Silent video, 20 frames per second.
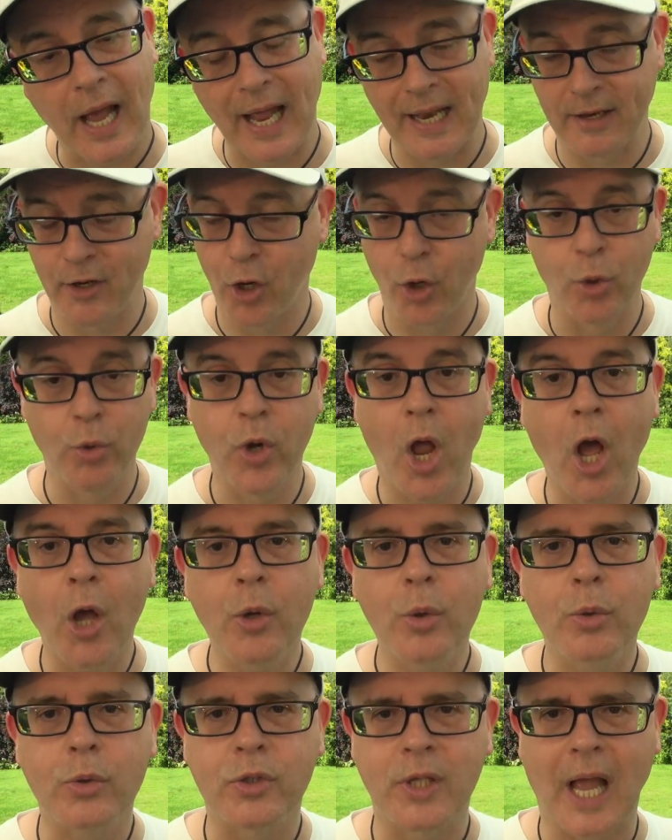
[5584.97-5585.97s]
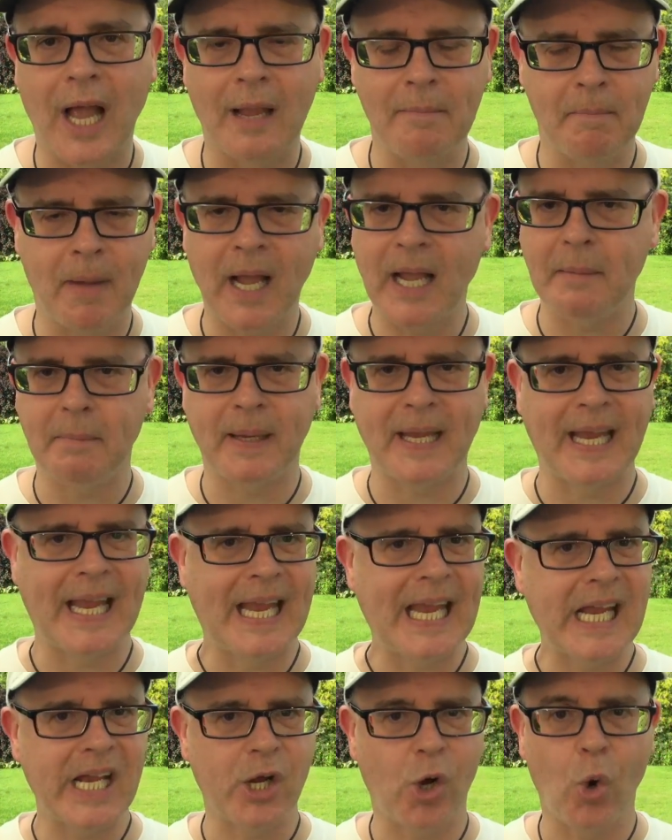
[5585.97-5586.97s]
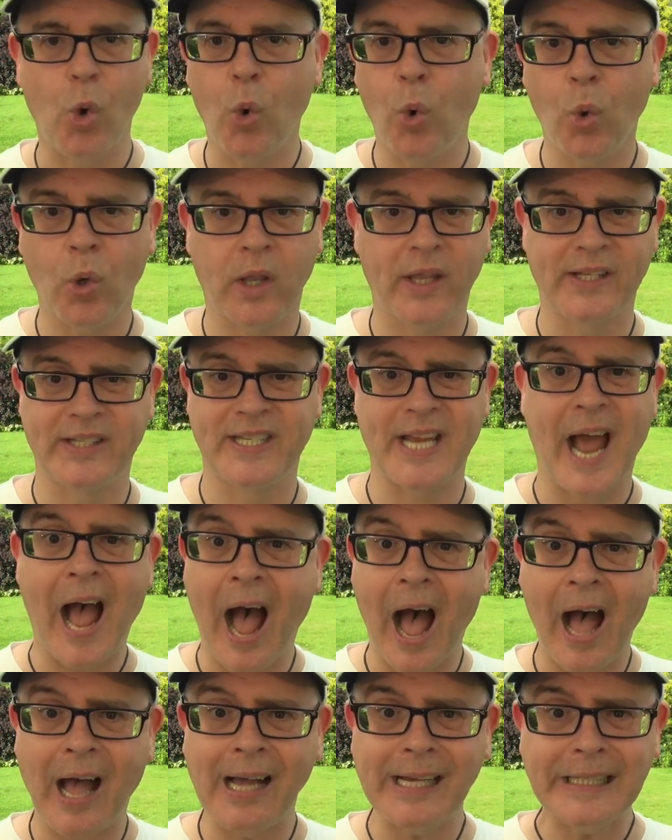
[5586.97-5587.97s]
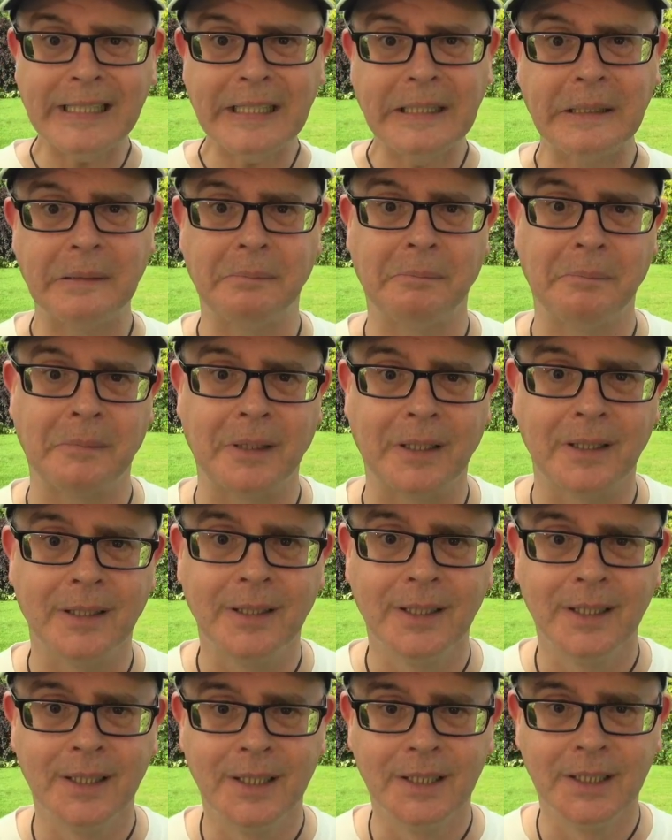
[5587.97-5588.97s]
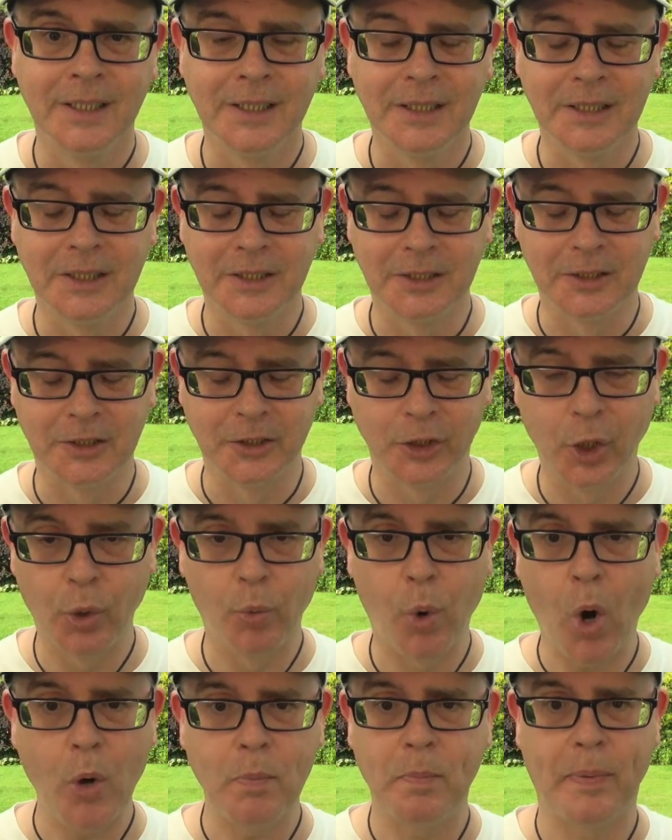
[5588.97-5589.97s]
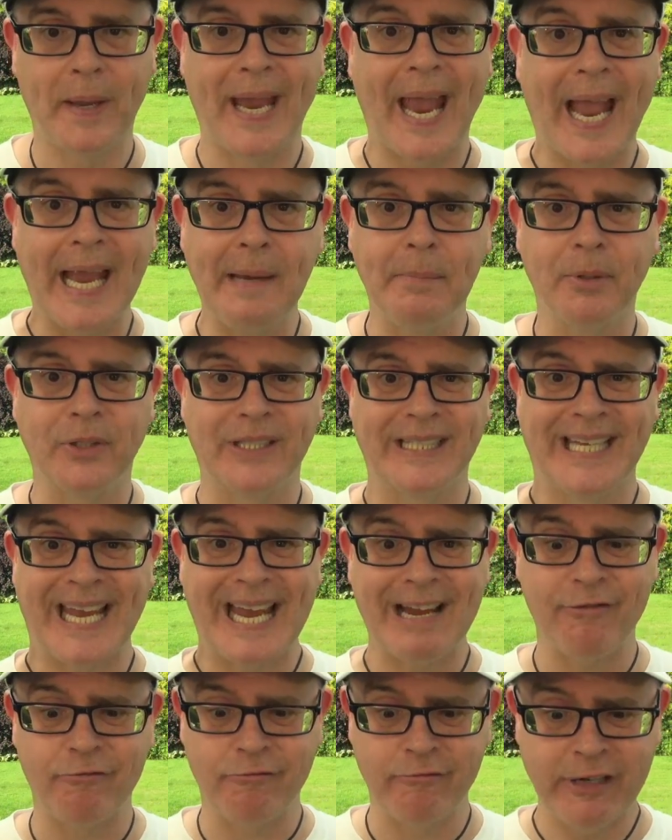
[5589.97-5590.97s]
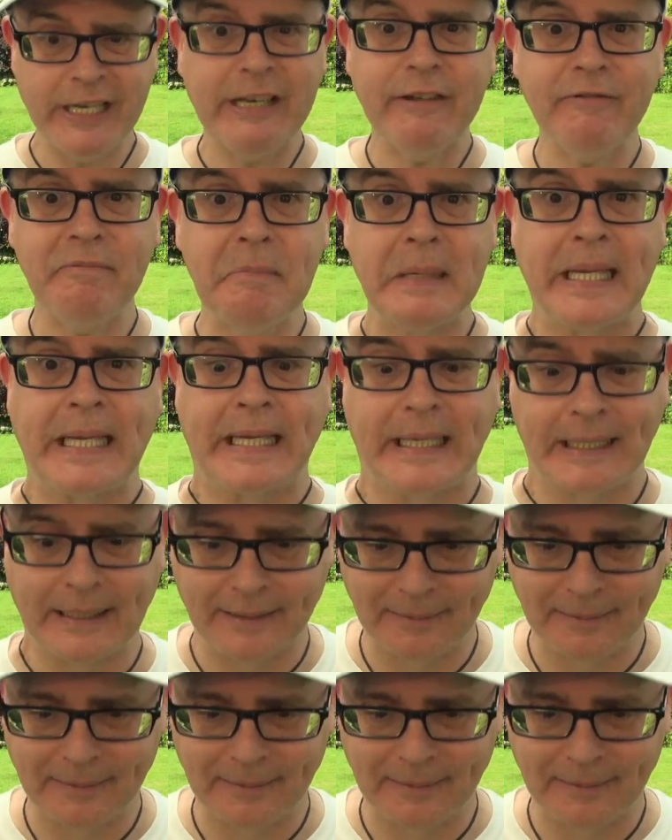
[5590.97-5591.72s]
And who knows, I might be here all the time. You won't be able to get rid of me.